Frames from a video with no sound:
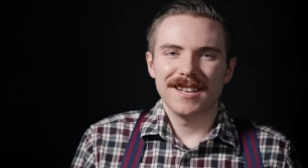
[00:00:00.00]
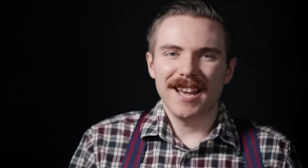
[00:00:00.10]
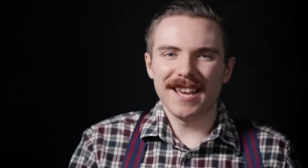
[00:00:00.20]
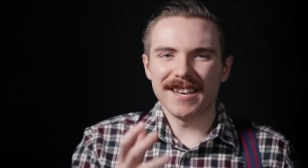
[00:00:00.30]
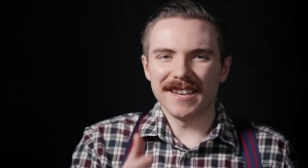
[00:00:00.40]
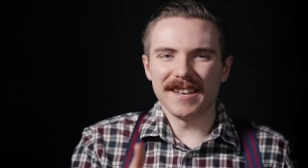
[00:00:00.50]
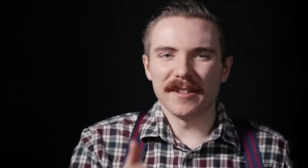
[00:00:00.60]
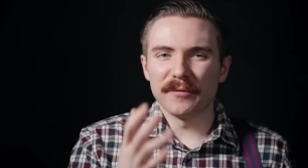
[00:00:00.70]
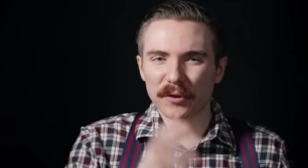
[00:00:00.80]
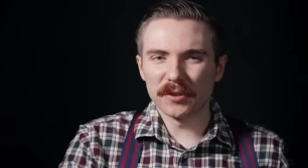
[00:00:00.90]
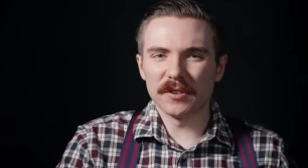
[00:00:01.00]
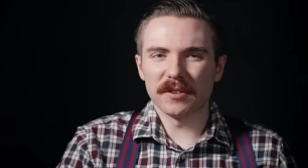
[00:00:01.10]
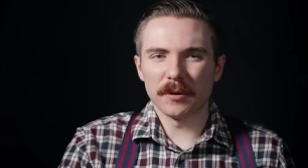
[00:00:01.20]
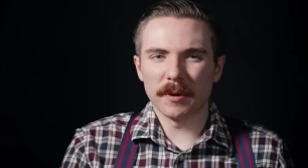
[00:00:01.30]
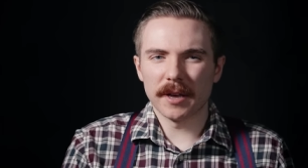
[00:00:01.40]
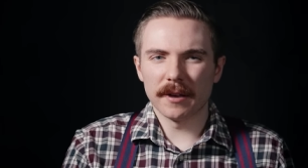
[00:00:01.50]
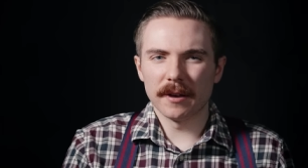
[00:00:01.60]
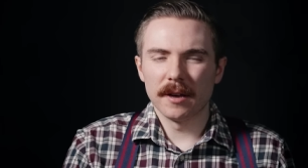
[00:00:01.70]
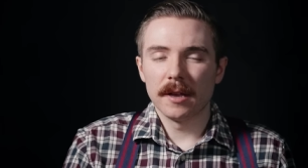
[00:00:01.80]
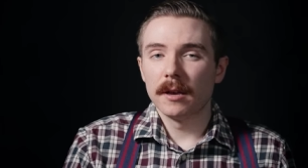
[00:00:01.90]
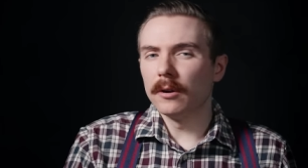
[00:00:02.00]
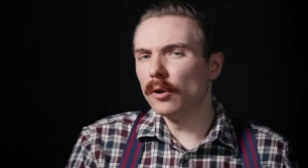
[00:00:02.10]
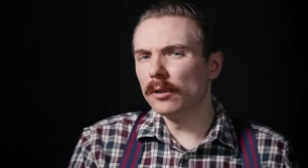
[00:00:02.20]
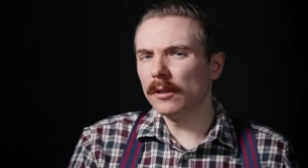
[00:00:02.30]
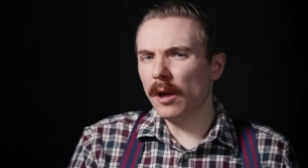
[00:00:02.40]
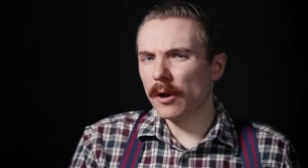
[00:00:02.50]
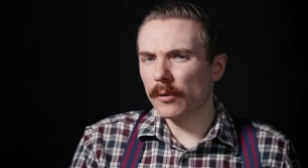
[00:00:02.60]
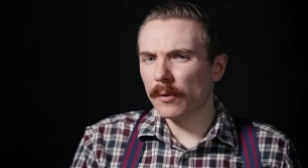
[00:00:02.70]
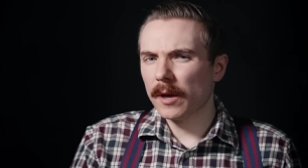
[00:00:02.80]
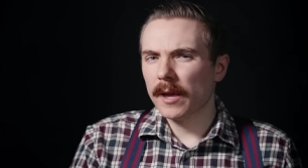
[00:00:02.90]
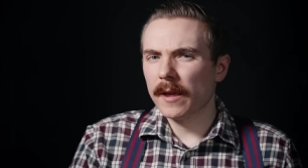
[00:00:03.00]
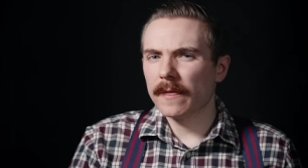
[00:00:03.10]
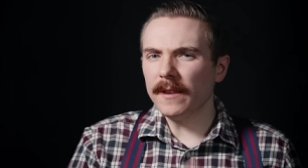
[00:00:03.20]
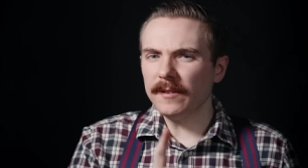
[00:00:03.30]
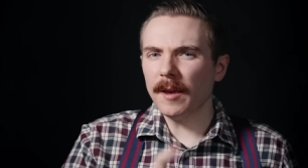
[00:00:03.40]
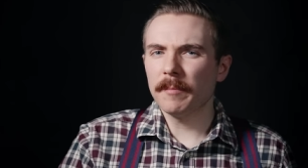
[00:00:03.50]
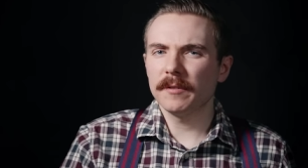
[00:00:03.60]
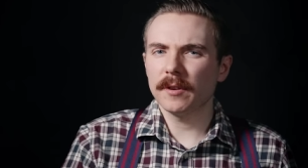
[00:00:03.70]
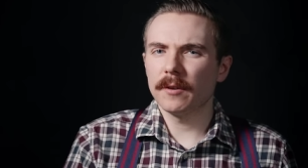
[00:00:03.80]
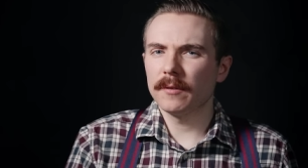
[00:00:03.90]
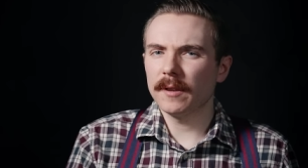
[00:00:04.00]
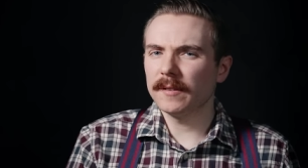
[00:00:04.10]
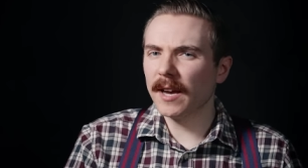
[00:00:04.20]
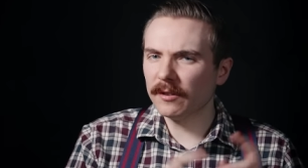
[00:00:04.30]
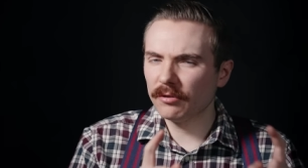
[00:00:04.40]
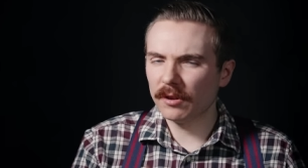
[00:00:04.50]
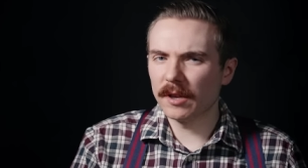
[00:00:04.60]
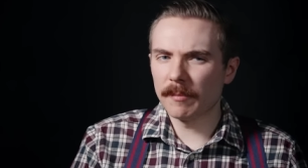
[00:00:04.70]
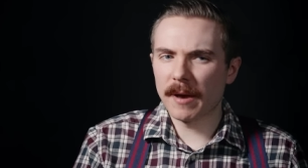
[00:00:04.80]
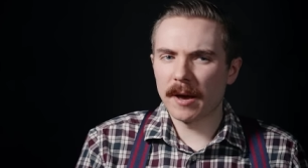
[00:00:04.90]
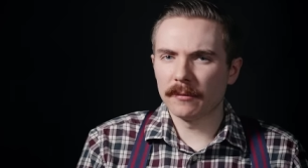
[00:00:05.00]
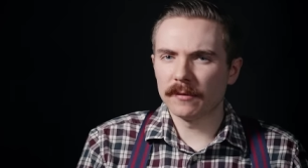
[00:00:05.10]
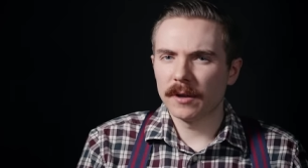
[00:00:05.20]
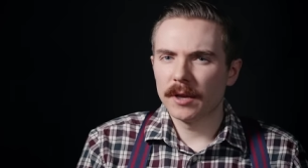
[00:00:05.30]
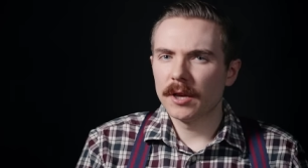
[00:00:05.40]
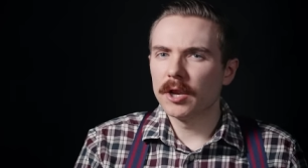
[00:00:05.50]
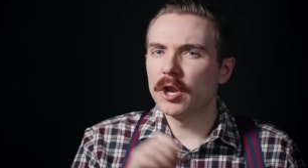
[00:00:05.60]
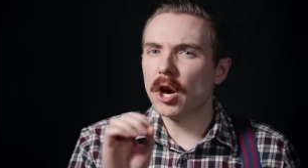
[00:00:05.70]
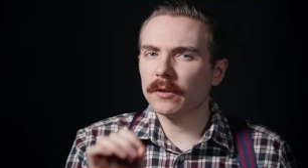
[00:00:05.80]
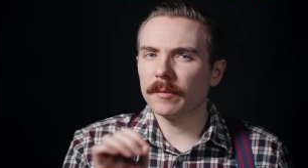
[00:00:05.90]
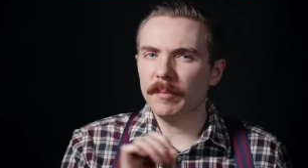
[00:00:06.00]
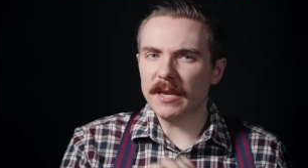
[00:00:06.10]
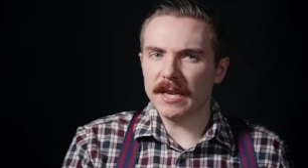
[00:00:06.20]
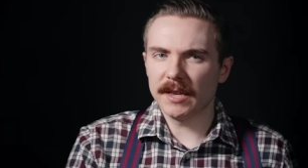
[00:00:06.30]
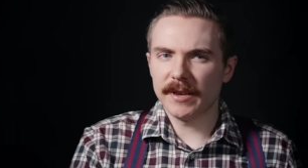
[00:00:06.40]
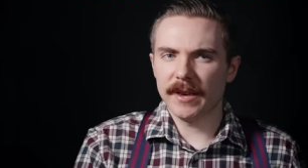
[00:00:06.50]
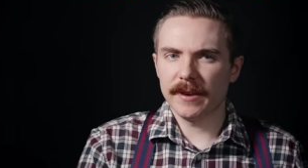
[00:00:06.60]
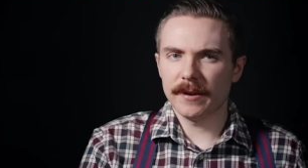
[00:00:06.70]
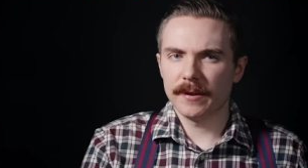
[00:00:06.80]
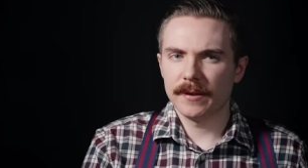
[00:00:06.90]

Hey, Thoughty2 here. Although, this episode is actually about not being here.